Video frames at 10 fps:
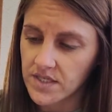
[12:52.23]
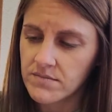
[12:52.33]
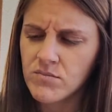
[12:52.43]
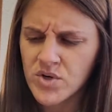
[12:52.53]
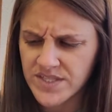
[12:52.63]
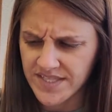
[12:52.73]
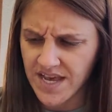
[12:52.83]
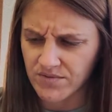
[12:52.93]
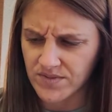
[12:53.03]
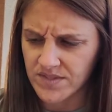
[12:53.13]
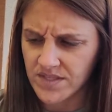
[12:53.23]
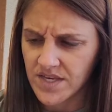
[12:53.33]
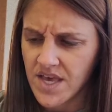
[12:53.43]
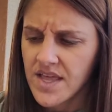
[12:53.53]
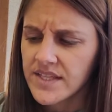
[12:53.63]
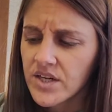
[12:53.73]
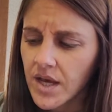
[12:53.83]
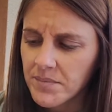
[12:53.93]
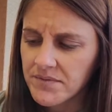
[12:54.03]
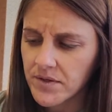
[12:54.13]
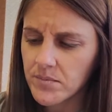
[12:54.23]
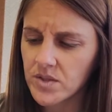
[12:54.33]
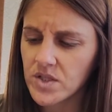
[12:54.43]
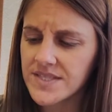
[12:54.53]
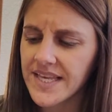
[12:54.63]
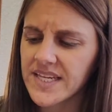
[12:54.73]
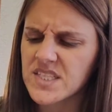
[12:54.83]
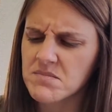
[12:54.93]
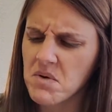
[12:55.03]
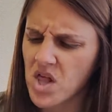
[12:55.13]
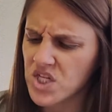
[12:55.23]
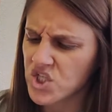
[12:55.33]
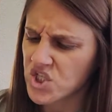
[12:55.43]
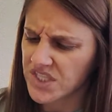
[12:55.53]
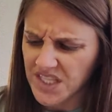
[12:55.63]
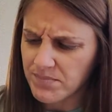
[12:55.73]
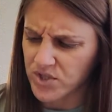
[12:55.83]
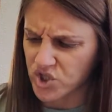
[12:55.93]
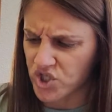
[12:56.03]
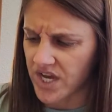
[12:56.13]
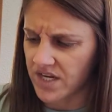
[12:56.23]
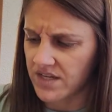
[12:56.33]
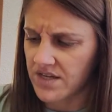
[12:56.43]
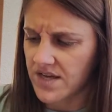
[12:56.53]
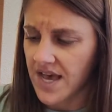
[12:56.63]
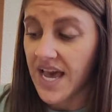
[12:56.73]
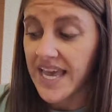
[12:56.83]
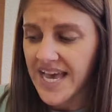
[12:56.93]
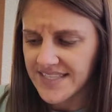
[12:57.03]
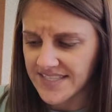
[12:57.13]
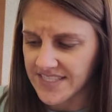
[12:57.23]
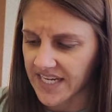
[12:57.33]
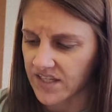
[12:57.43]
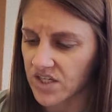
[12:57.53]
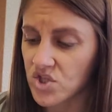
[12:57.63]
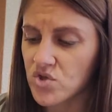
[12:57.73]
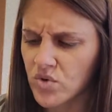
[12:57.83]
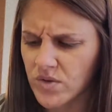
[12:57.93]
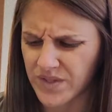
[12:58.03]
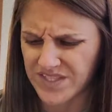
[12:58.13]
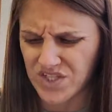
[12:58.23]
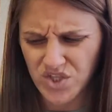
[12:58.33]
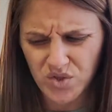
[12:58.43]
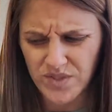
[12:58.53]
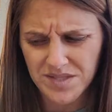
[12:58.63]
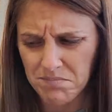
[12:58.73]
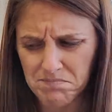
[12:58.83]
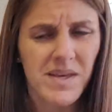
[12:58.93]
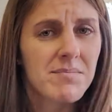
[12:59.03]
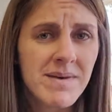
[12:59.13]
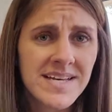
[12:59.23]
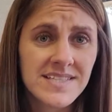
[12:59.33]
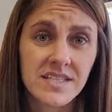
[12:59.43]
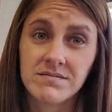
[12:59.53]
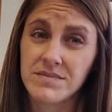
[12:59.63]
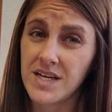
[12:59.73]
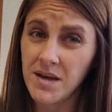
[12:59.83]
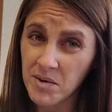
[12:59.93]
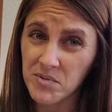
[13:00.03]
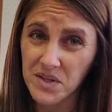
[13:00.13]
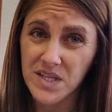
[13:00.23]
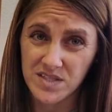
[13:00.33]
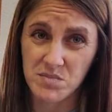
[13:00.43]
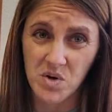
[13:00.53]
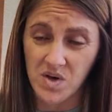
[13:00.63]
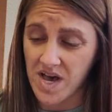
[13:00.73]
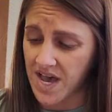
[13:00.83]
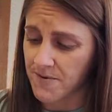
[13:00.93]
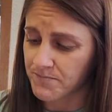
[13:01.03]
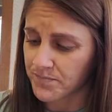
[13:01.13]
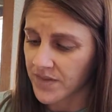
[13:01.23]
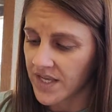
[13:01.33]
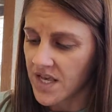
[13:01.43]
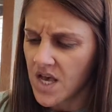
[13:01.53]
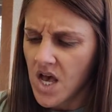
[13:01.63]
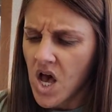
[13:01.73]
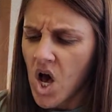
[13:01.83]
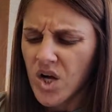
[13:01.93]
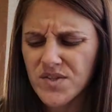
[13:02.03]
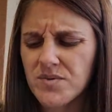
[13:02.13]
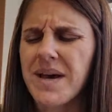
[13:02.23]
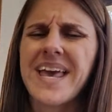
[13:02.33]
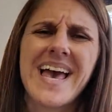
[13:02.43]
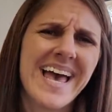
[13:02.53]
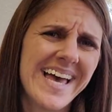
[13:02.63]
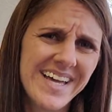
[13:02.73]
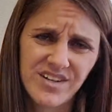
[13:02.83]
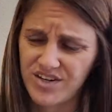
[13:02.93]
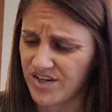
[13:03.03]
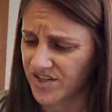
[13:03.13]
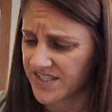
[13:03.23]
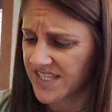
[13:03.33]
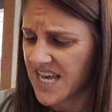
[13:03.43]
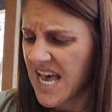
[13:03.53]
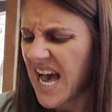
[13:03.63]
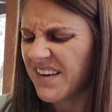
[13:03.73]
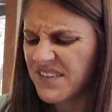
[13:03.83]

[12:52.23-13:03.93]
More sounds. They're coming from what looks like a demolished keeper shed. I hesitate, not sure what to do. It's a big mess, and I'm a really small guy. Also, my head hurts. I